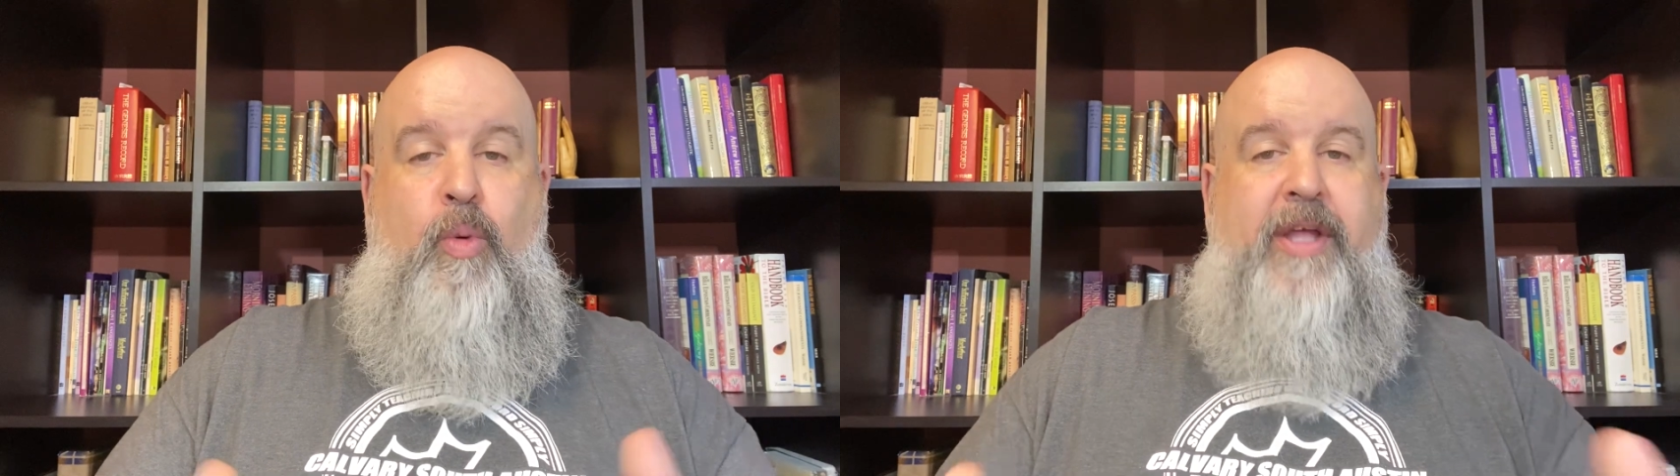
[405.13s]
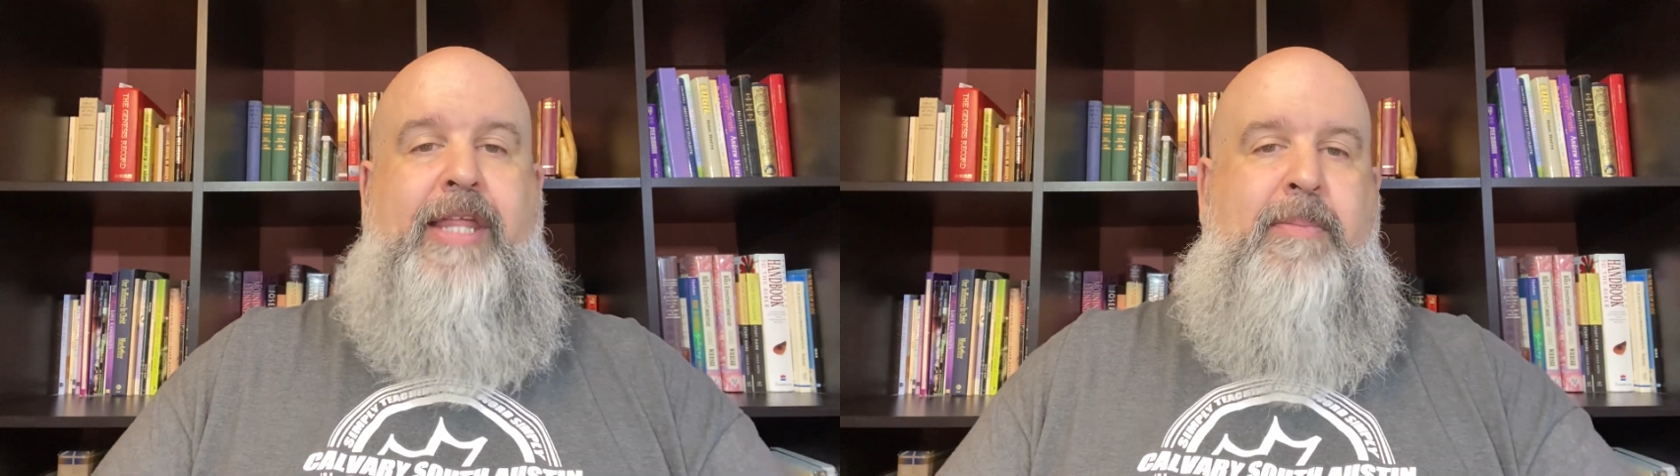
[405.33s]

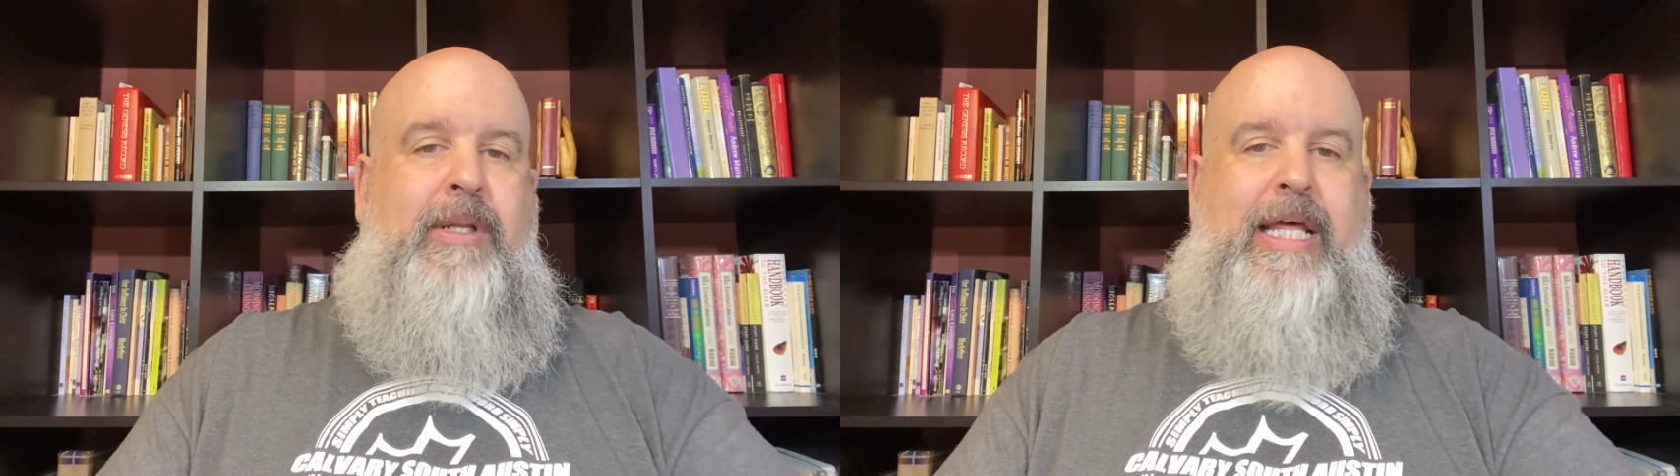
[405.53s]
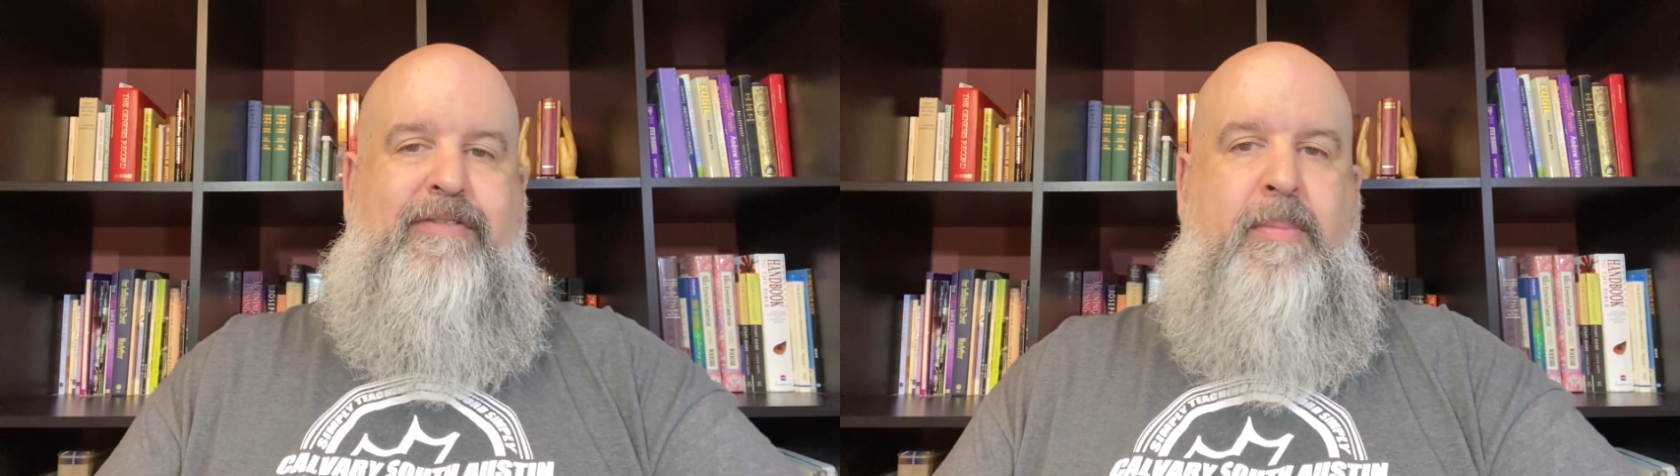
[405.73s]
what they
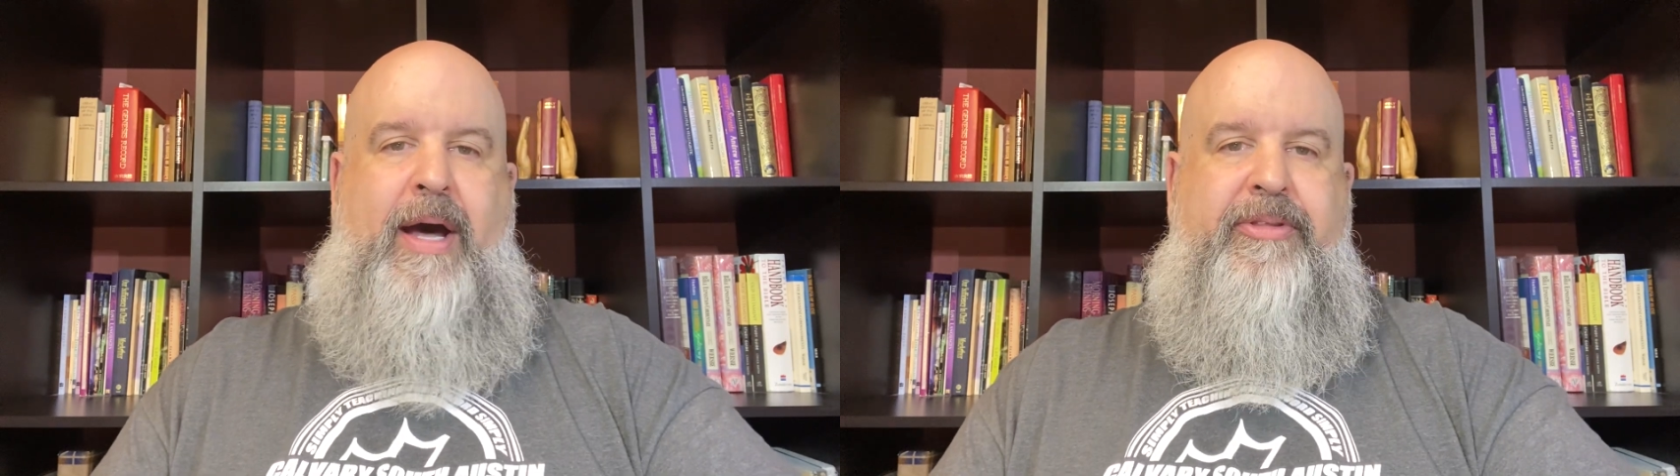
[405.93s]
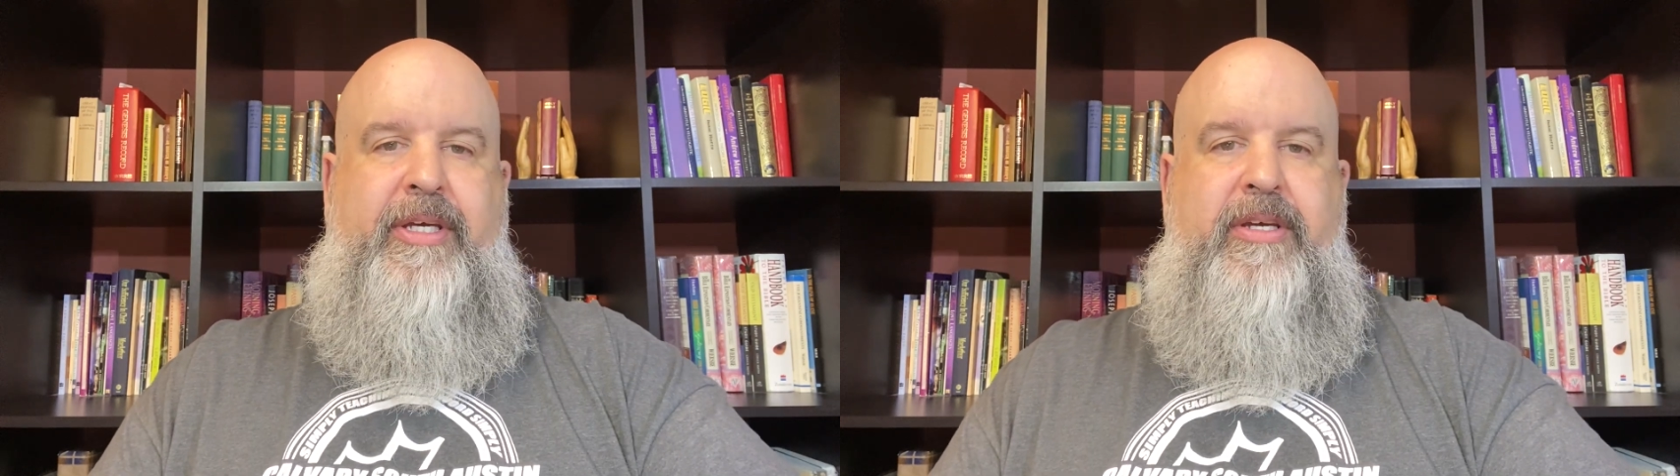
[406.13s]
believe
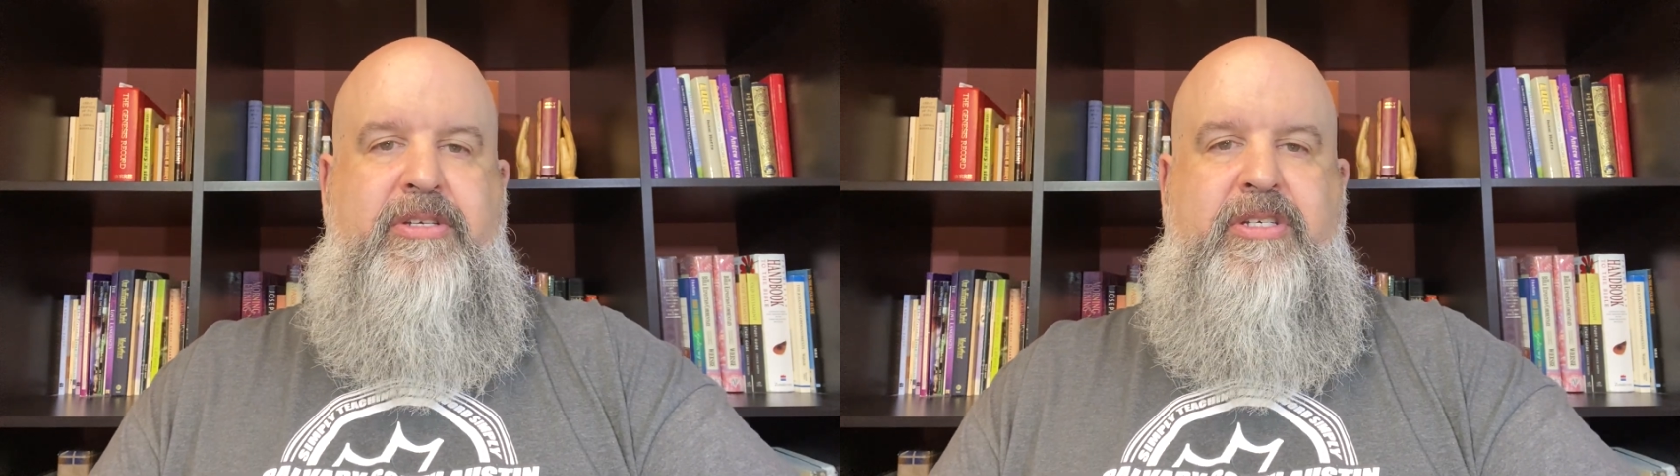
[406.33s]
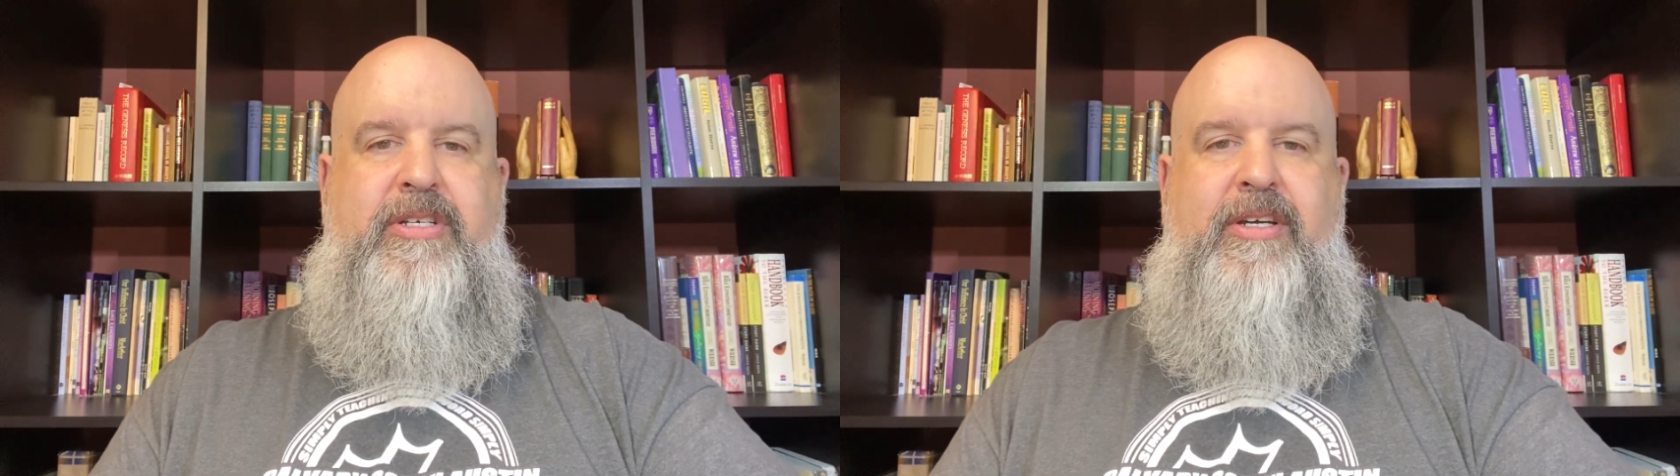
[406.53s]
about this.